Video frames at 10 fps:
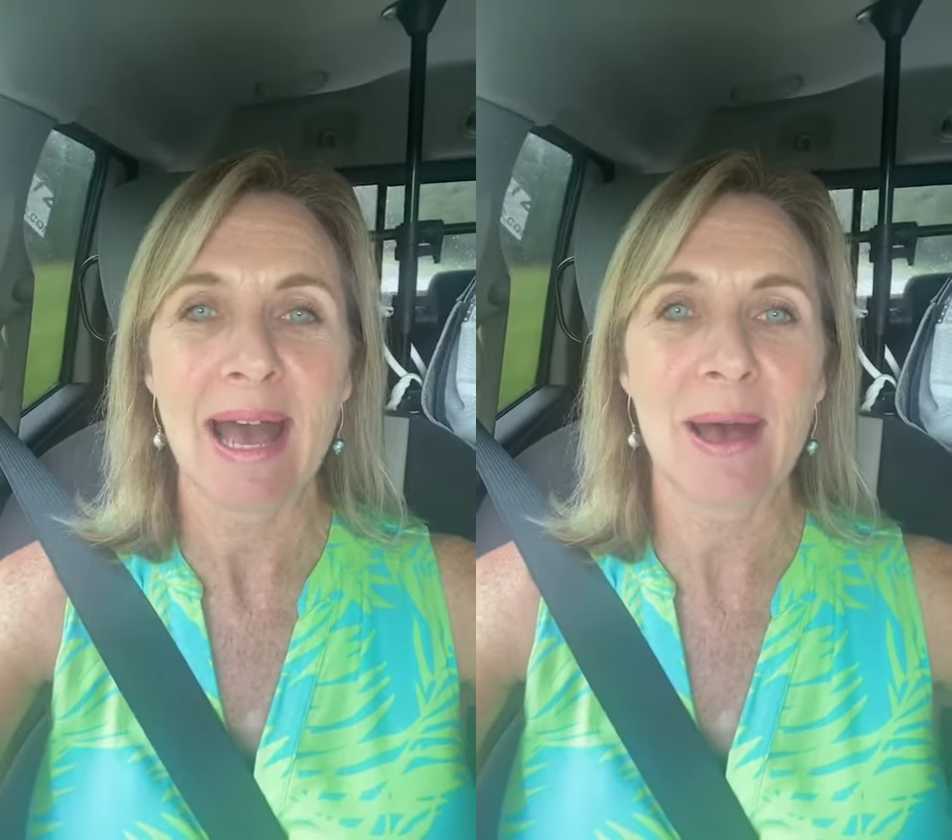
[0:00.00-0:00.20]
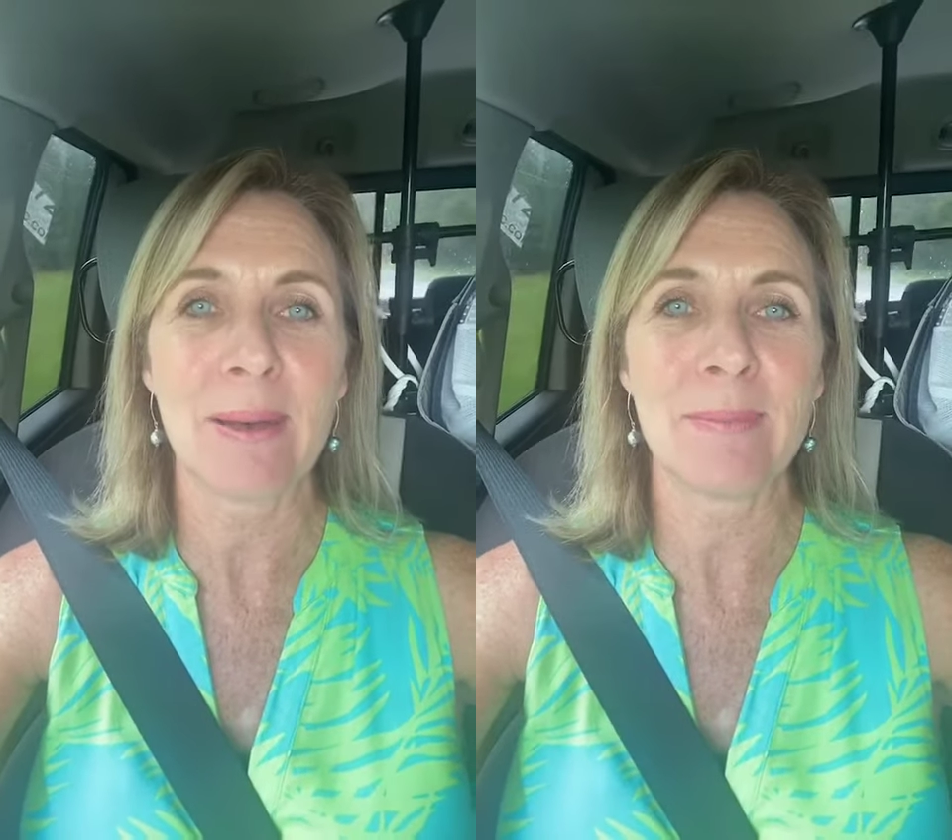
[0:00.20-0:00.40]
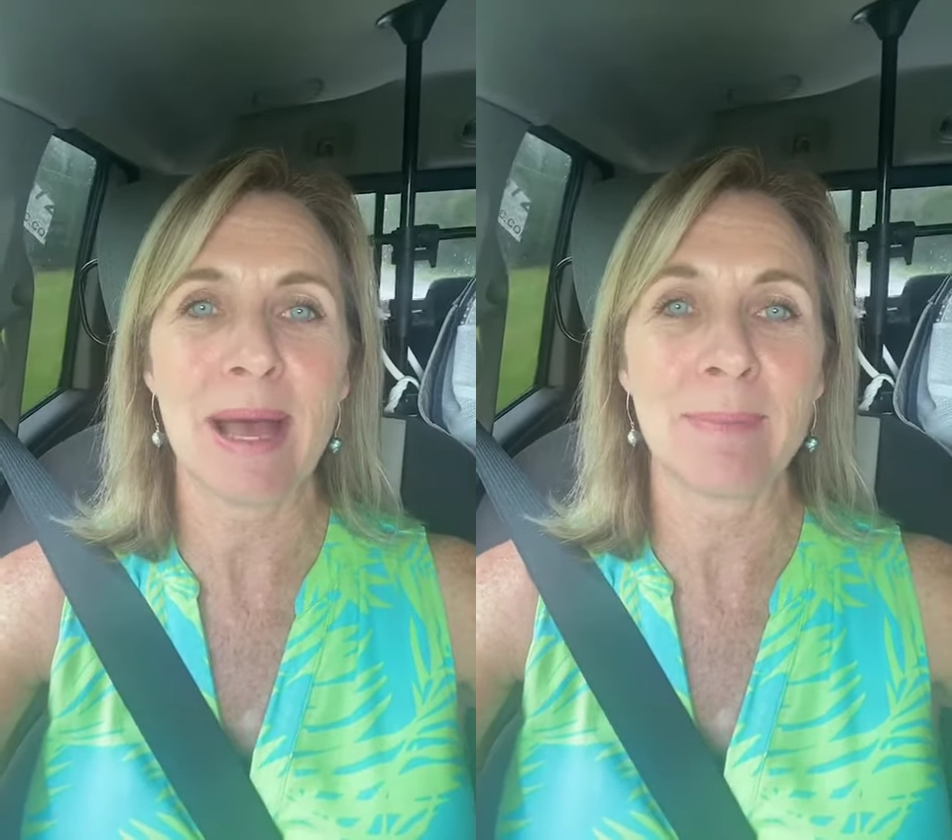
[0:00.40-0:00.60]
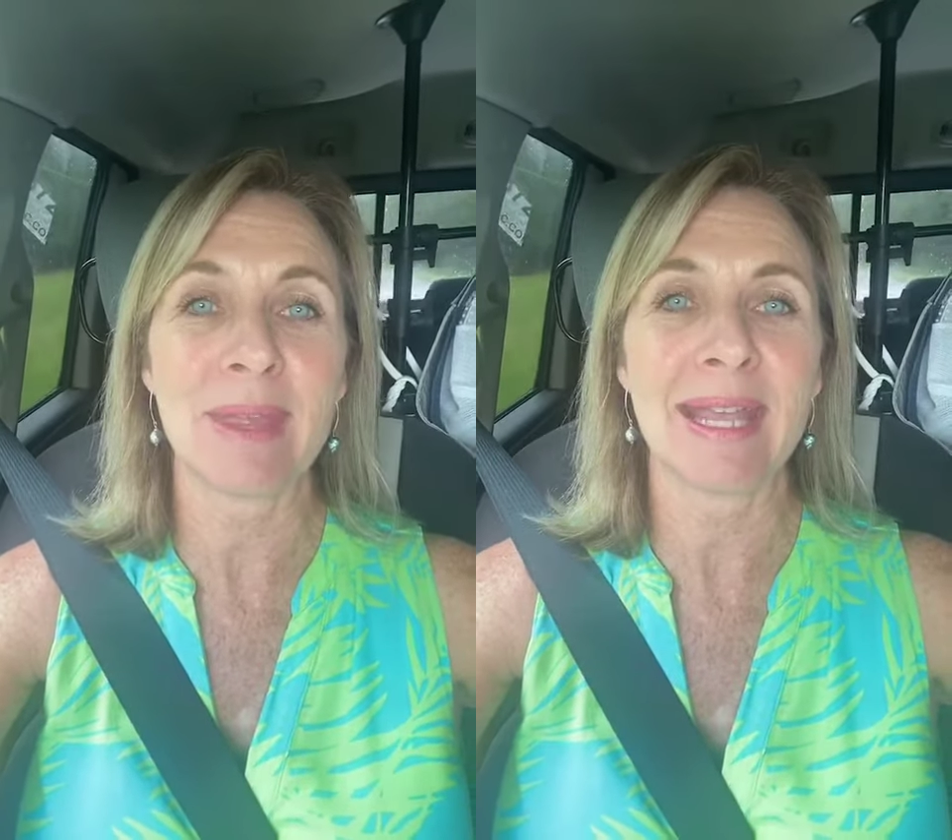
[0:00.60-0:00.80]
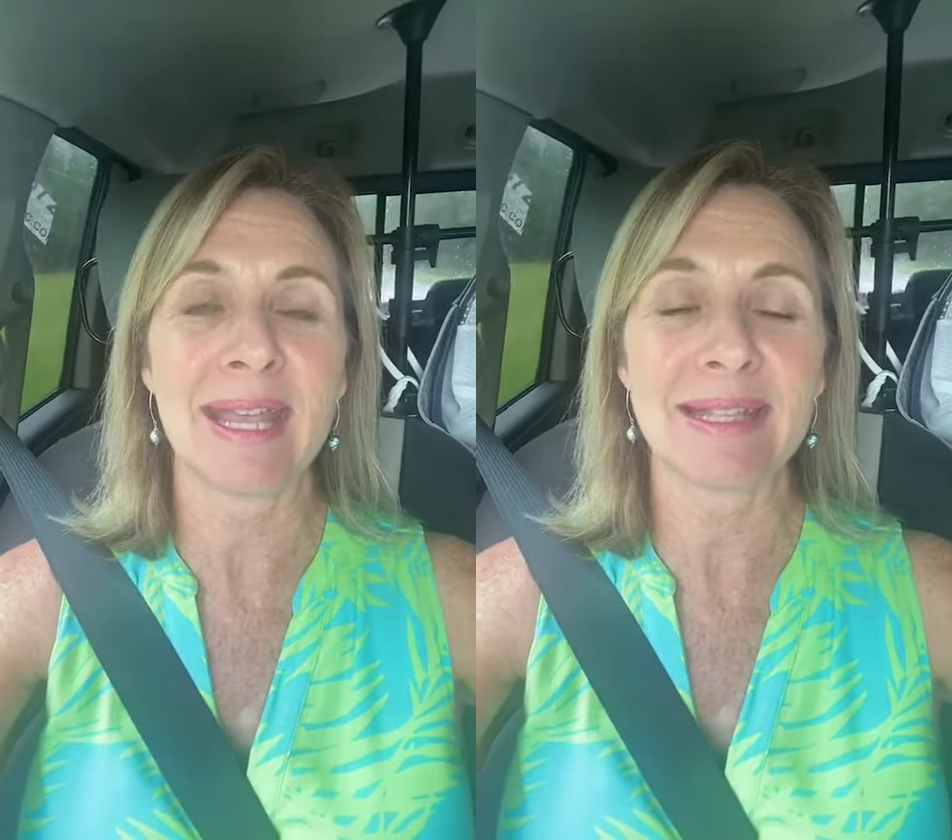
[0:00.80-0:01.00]
um, I'm
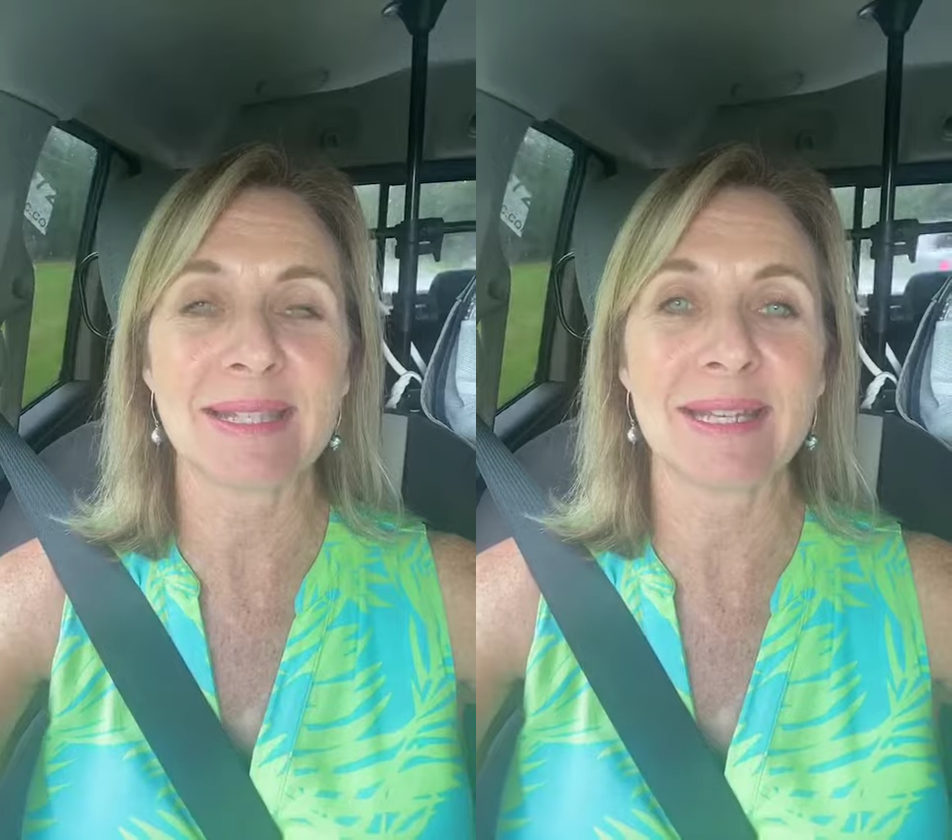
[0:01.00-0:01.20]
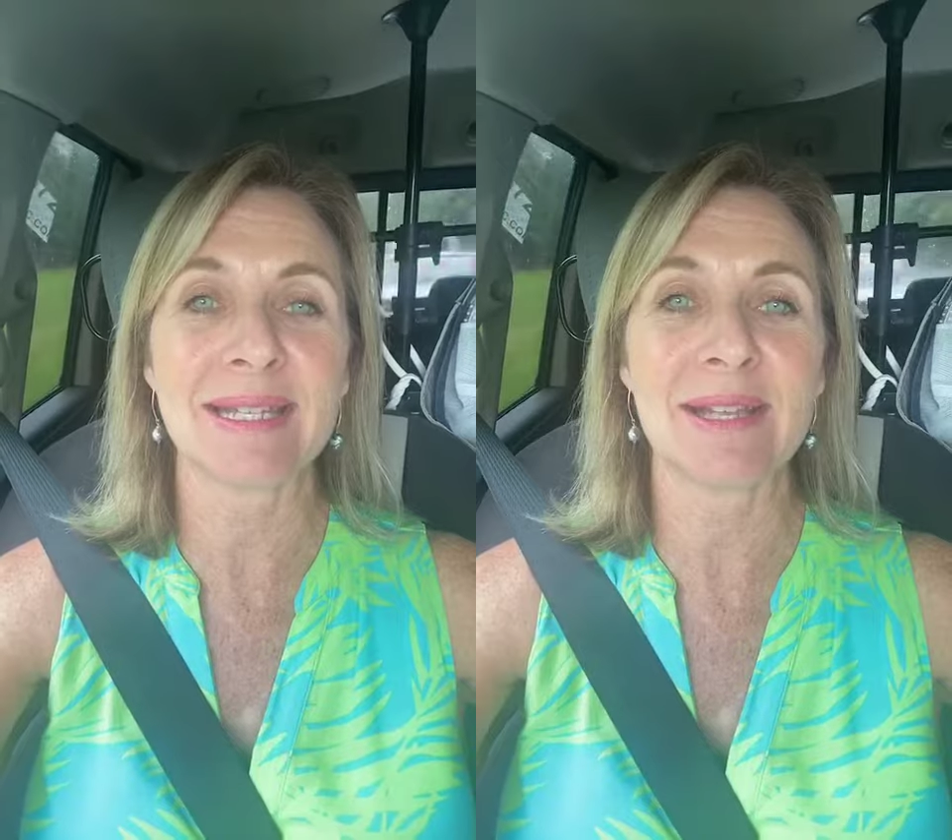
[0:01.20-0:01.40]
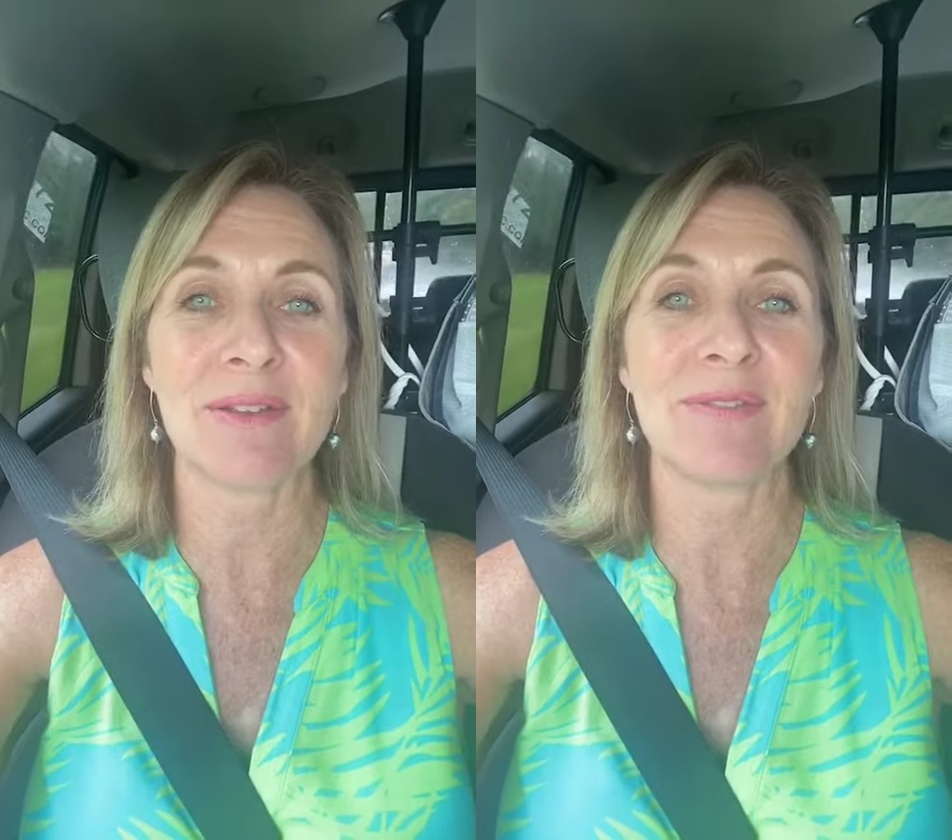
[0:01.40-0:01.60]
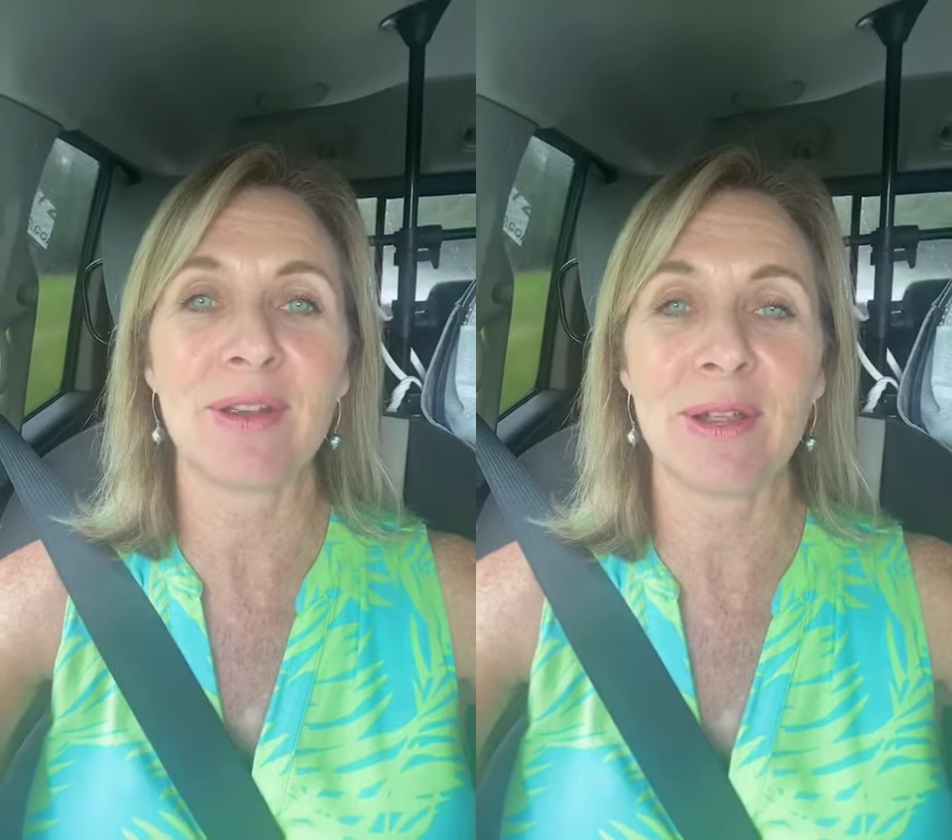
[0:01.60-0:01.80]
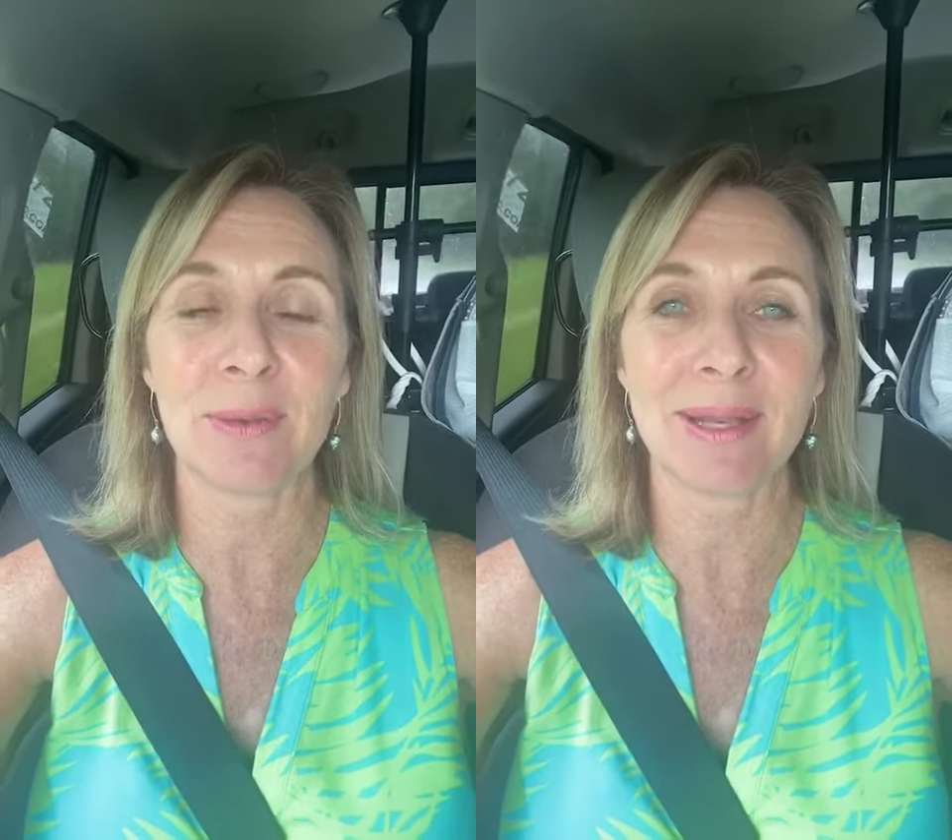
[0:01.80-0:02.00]
thinking it's going to sell
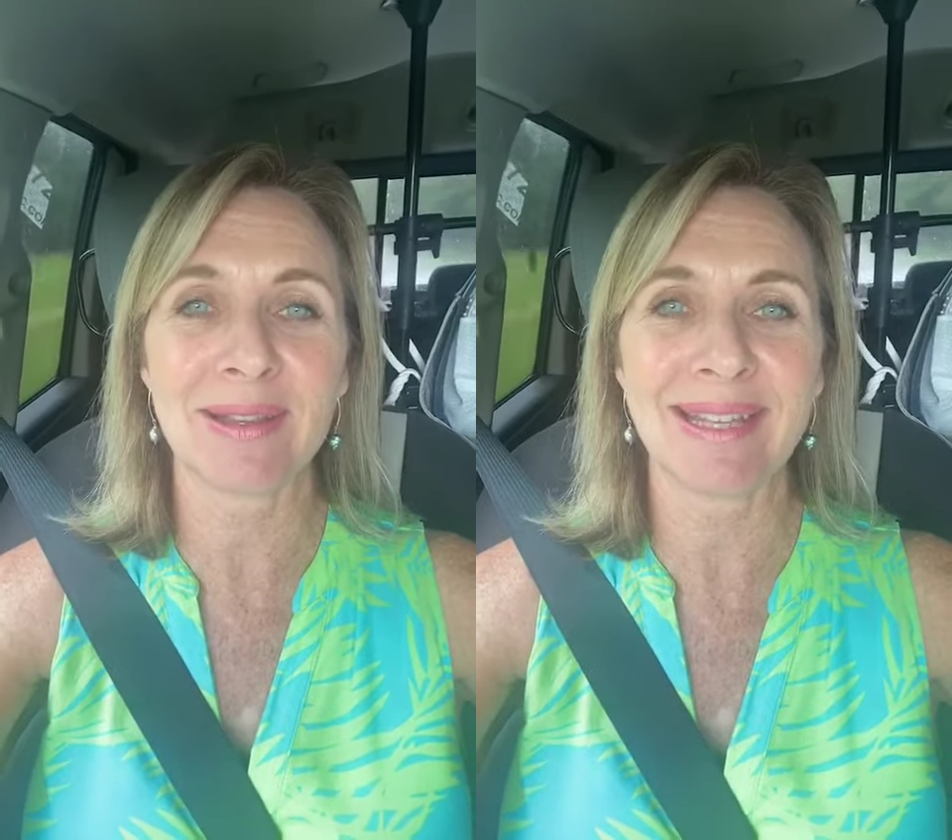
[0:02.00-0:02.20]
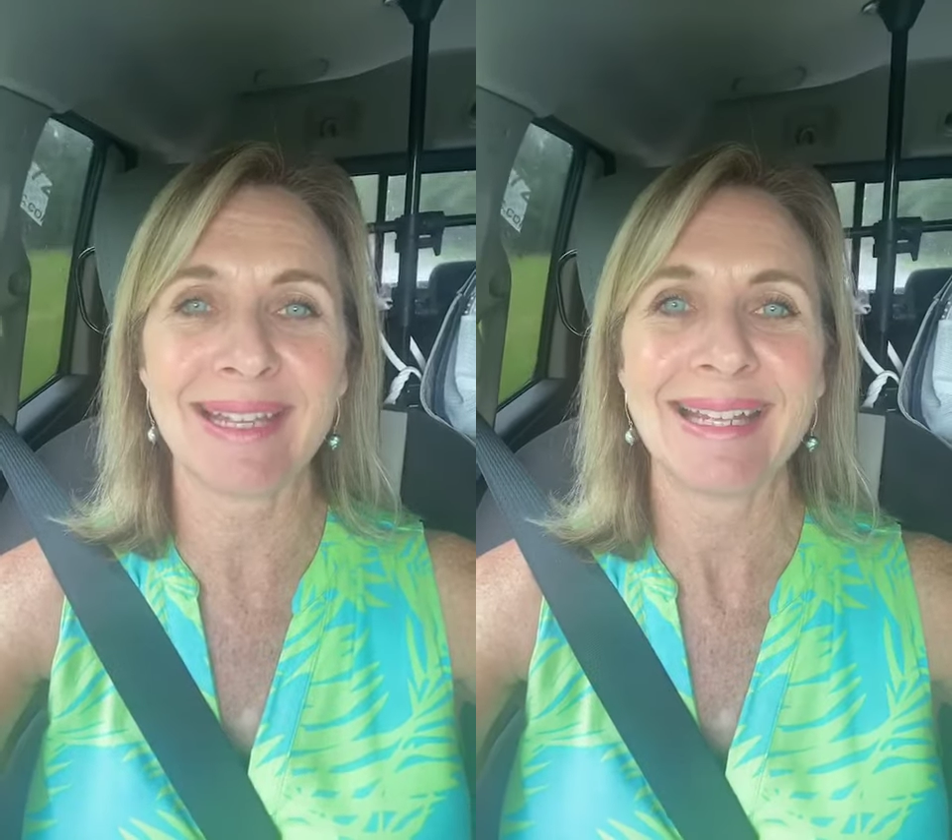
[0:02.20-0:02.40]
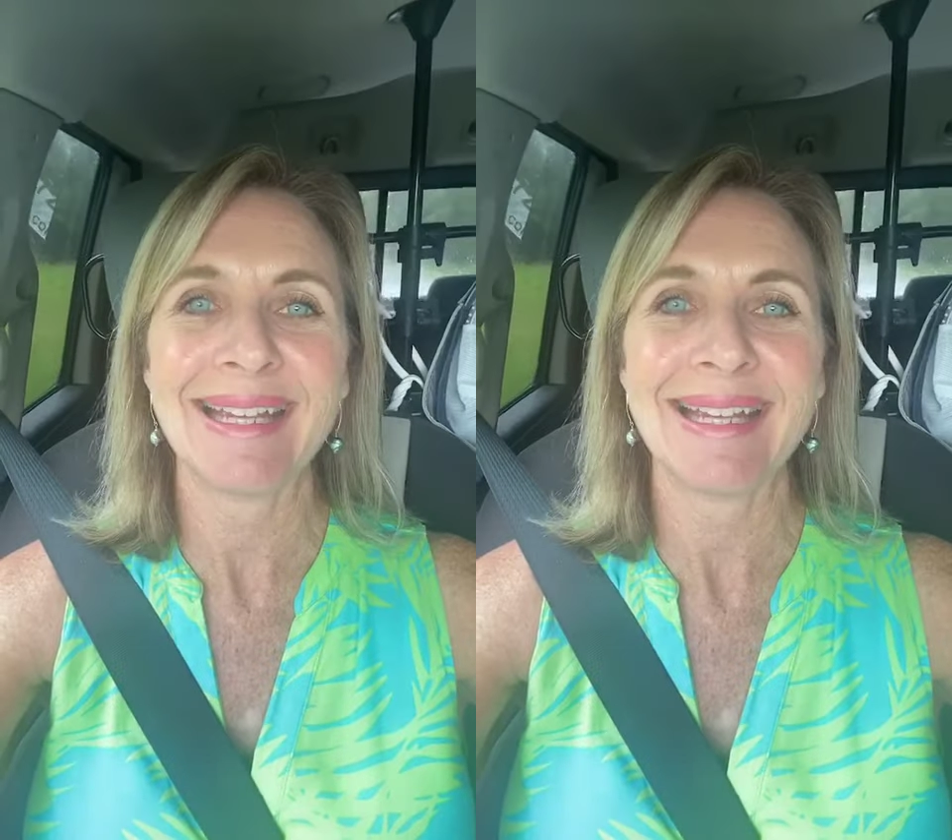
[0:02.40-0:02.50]
very quickly.